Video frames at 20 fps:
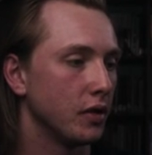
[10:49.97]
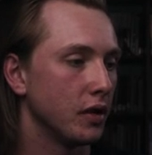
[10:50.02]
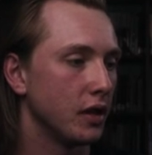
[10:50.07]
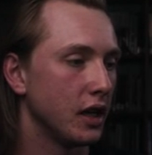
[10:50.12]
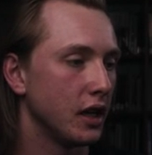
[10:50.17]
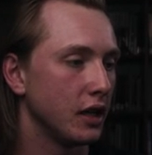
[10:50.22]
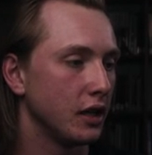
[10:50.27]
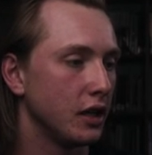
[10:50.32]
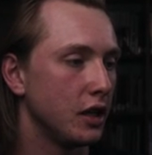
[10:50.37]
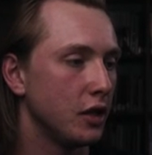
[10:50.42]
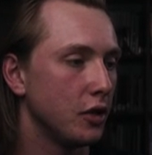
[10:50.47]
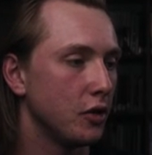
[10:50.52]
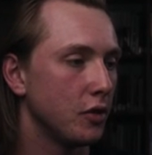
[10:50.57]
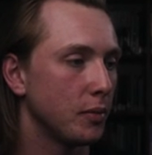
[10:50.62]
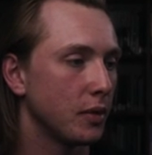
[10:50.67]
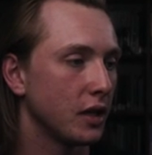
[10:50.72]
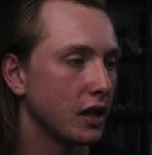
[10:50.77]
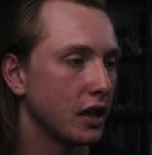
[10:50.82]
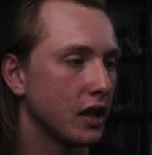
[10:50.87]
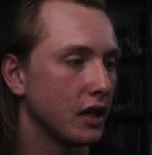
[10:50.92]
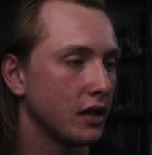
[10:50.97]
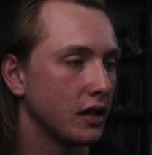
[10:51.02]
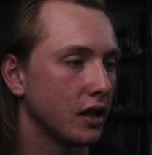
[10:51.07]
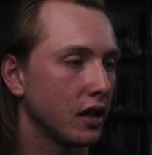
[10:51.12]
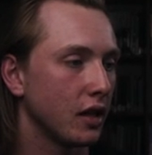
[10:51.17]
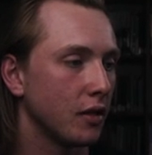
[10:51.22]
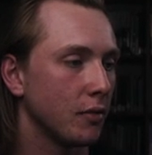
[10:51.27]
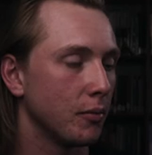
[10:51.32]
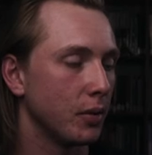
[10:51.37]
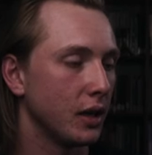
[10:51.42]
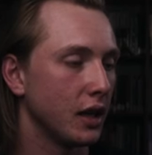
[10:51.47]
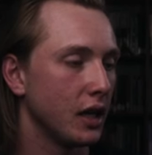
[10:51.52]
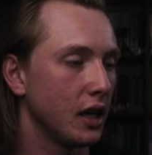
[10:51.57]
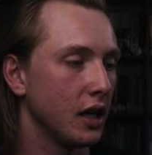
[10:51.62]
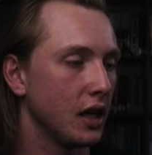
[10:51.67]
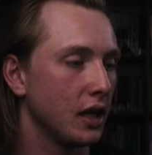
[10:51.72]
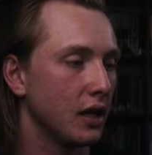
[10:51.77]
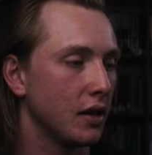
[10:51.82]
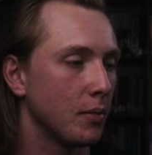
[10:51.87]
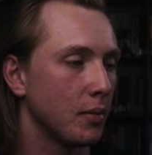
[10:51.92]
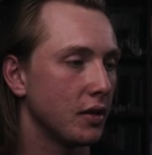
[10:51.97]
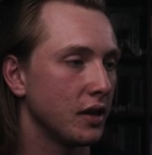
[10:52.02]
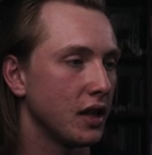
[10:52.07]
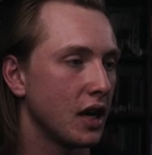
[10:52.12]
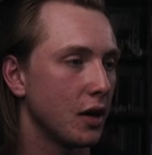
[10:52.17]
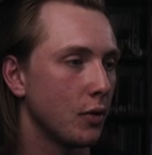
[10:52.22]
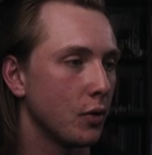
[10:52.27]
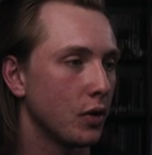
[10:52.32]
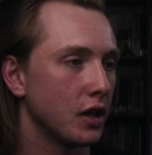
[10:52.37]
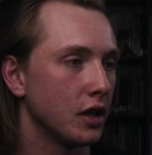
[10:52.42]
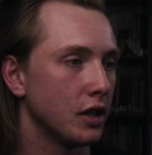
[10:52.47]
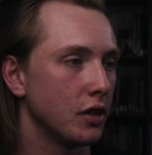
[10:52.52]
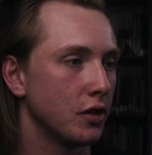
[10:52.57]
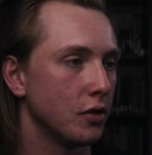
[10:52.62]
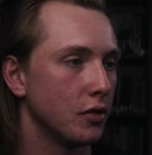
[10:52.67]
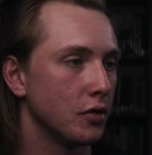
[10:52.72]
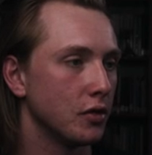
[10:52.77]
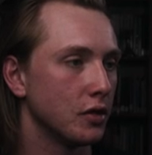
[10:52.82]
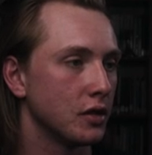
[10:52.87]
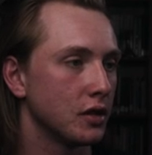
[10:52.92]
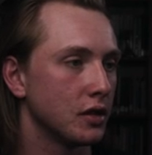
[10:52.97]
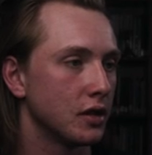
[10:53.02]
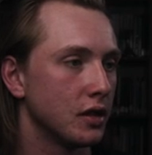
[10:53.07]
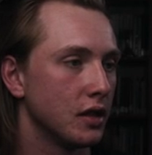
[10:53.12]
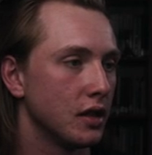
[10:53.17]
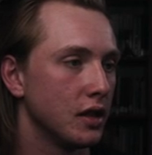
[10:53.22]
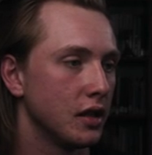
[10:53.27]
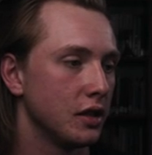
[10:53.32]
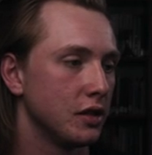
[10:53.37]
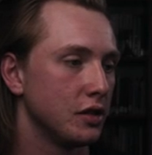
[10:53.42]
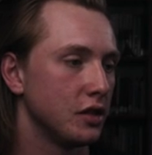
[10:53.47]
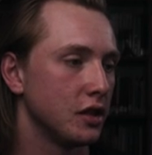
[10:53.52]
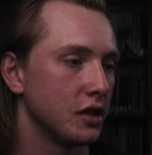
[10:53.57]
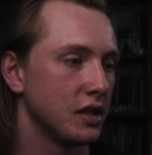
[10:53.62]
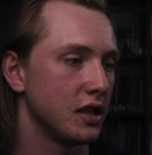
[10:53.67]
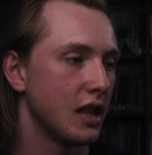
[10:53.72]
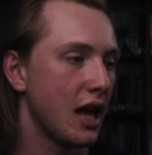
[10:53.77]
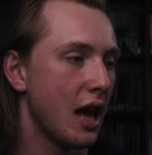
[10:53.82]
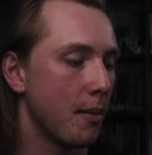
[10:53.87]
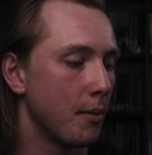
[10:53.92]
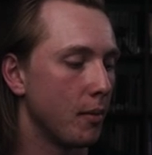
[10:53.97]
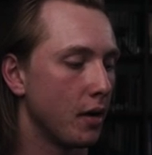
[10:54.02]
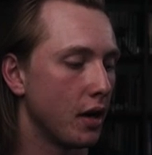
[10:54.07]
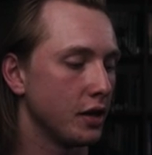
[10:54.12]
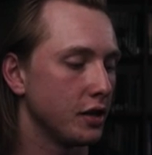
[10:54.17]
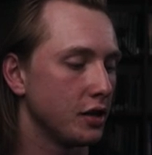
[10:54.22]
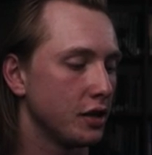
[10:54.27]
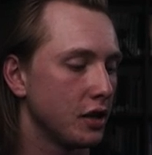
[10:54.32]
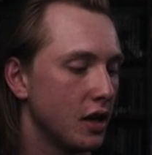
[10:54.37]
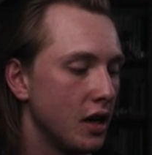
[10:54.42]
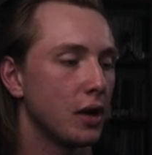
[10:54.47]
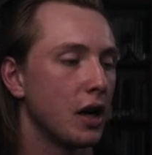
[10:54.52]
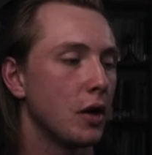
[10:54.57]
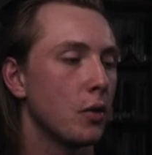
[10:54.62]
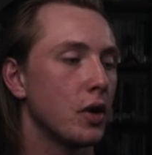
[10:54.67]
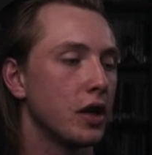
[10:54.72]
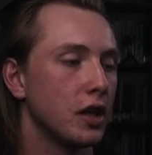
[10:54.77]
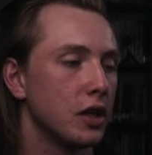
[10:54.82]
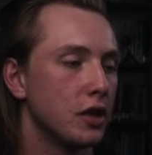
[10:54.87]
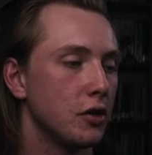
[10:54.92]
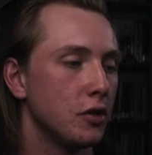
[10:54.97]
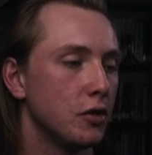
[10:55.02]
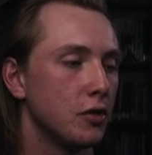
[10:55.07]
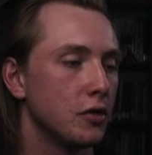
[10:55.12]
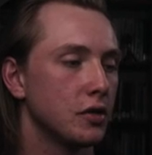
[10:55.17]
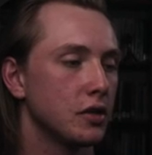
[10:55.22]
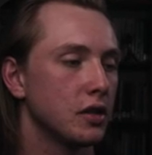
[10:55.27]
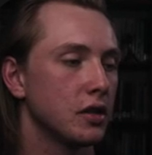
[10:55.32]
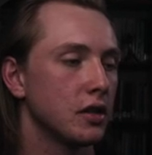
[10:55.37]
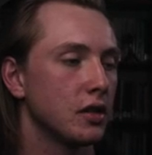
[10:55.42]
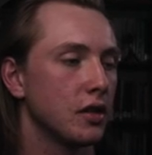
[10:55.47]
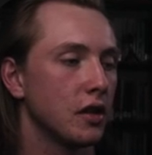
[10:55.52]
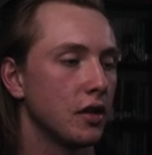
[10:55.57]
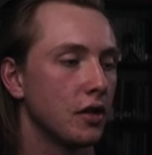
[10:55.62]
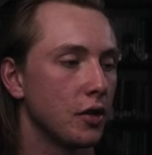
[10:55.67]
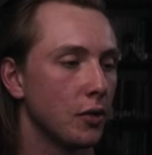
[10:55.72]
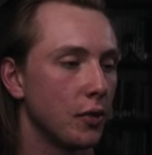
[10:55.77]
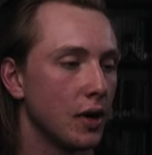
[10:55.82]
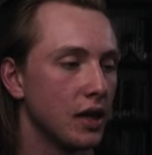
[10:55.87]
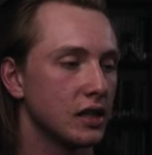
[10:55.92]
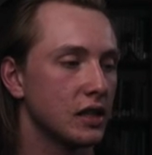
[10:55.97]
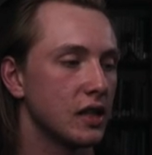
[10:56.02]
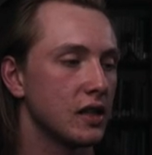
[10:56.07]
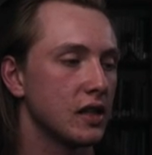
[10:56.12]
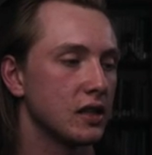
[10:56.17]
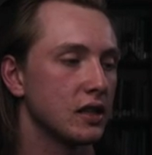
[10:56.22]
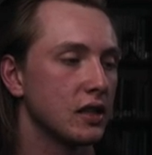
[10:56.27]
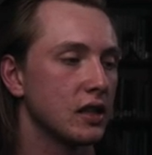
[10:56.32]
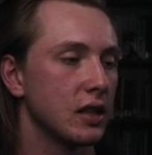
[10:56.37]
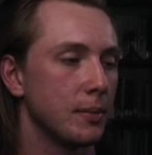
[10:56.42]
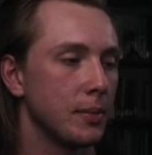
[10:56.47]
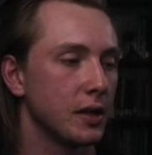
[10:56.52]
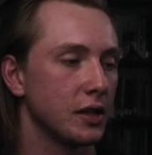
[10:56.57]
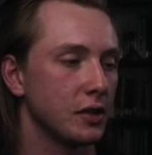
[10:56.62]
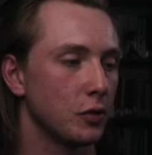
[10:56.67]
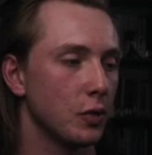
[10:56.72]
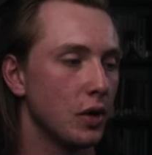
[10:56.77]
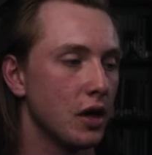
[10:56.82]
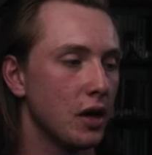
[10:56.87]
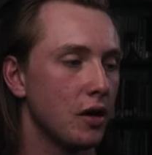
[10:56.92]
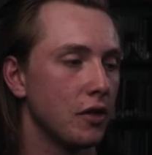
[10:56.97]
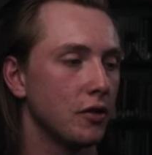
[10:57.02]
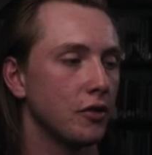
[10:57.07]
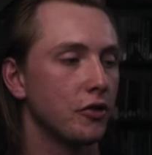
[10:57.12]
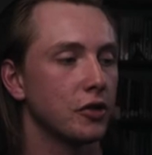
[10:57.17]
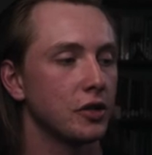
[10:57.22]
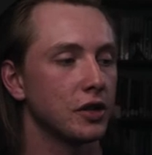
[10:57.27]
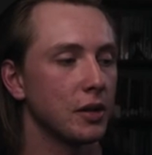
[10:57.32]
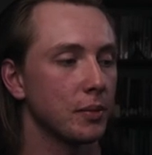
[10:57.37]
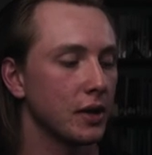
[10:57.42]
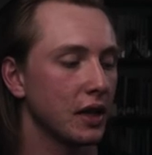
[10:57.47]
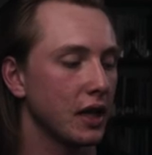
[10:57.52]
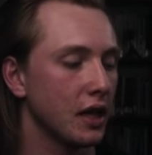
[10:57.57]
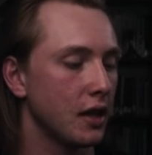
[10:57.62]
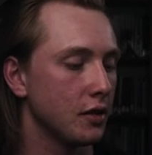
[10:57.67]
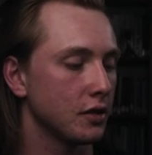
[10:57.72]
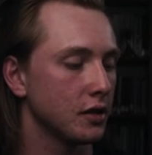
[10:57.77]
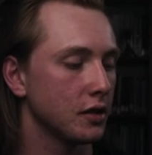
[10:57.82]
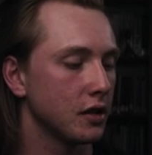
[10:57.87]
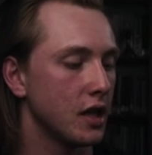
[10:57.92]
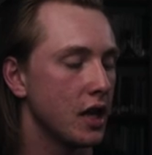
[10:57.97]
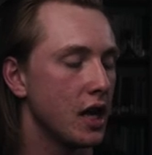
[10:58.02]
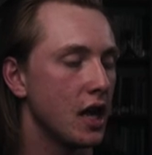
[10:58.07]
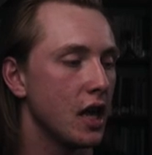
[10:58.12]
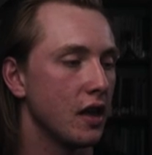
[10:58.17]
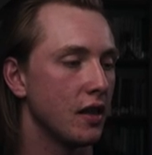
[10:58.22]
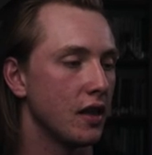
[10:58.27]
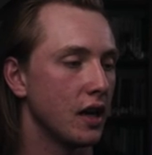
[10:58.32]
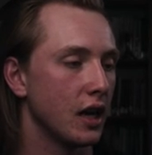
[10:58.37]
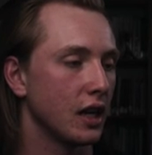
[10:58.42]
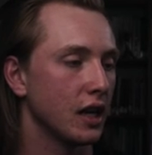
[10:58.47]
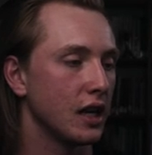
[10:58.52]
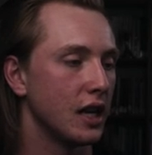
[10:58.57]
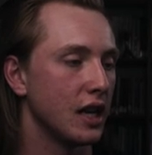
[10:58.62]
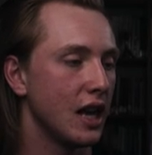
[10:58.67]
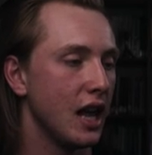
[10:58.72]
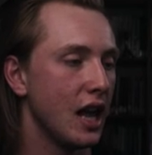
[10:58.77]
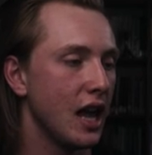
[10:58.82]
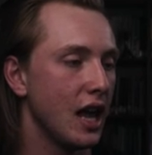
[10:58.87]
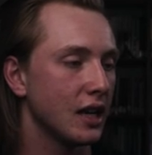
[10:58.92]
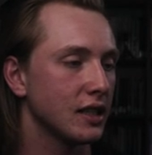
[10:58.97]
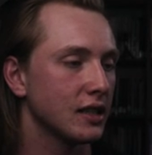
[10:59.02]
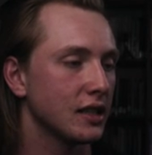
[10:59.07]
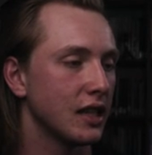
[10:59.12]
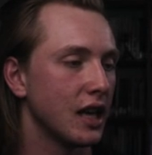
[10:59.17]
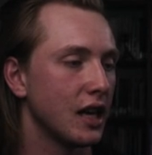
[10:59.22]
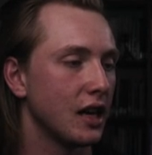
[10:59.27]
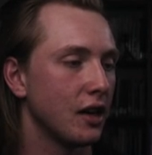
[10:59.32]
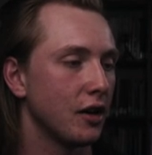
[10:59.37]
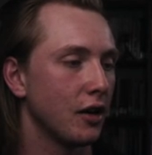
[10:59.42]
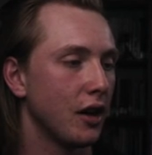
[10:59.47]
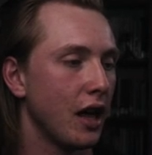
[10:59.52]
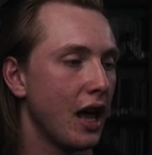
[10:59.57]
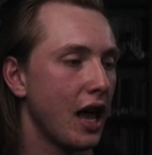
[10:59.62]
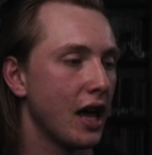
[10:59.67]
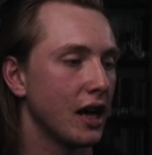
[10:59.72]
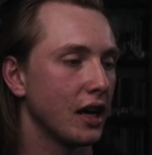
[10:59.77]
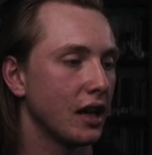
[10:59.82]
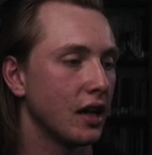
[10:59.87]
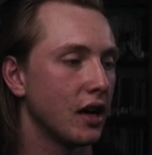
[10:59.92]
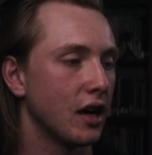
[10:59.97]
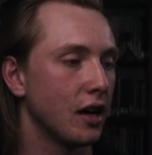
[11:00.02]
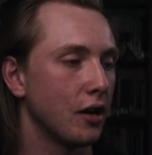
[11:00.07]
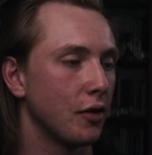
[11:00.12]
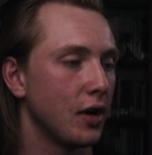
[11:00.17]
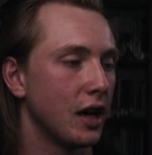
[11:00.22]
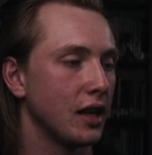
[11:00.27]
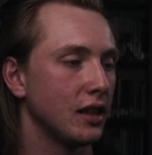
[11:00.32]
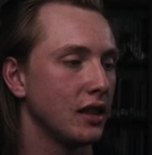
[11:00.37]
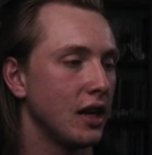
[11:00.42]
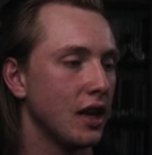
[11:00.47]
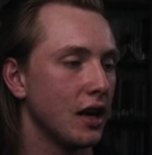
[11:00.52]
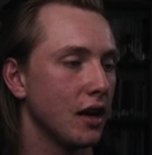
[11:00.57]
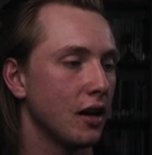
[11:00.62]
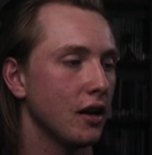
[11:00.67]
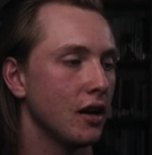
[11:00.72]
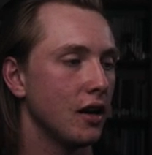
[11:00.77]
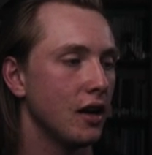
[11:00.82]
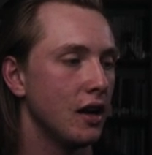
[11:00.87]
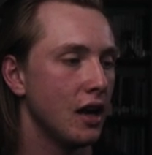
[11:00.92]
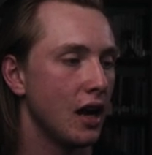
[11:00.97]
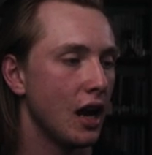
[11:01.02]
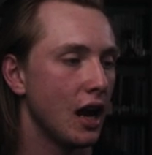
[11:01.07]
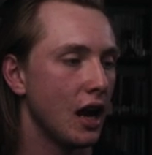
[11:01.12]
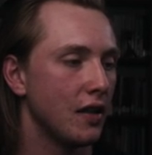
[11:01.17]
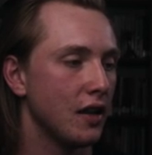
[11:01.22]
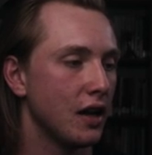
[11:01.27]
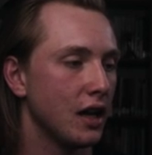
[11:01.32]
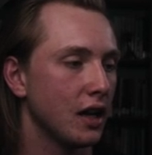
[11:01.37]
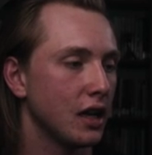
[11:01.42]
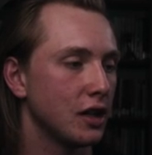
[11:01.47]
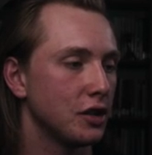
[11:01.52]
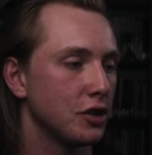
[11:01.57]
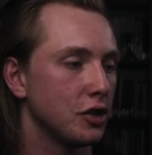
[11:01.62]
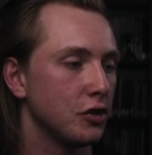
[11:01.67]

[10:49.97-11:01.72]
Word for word: hit Q, I'm gonna cut the beginning, but then I wanna use just that much, but I wanna use the rest of this clip as well for something else, then I can hit X and it'll add a cut right there. And then I can